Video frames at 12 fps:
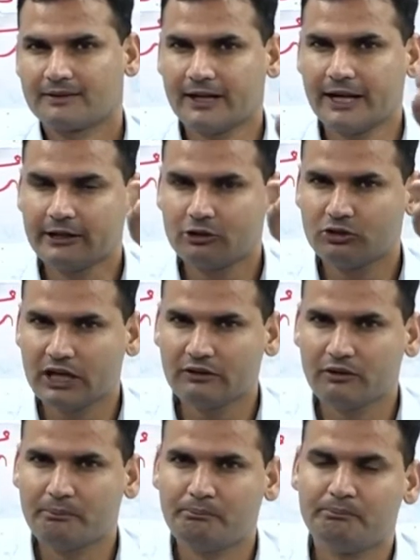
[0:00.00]
trying to
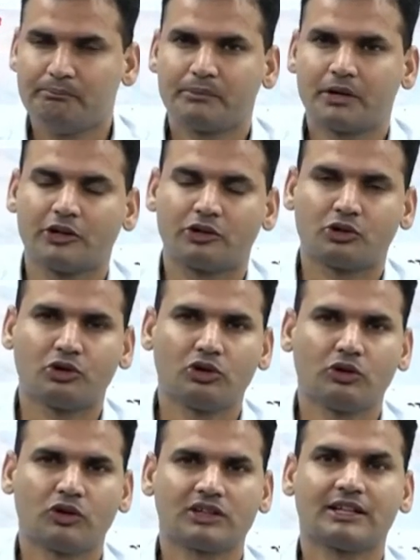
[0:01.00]
have a
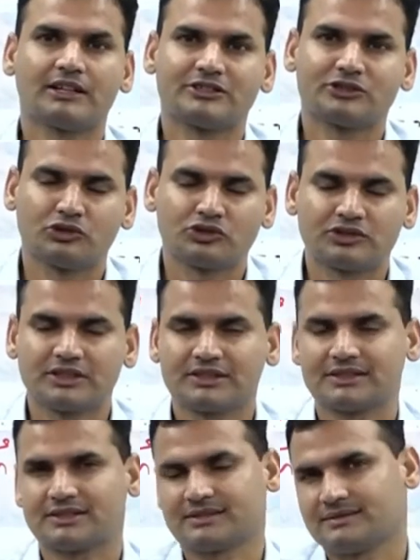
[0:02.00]
control over the
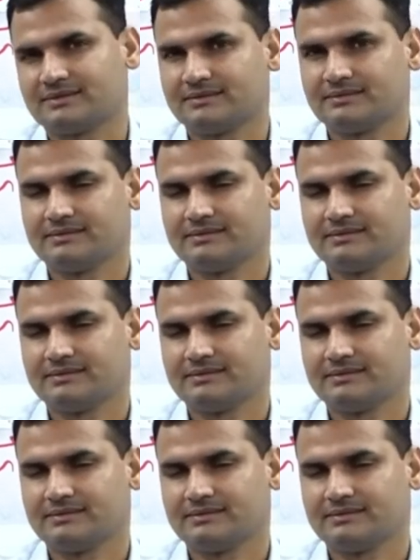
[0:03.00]
resources.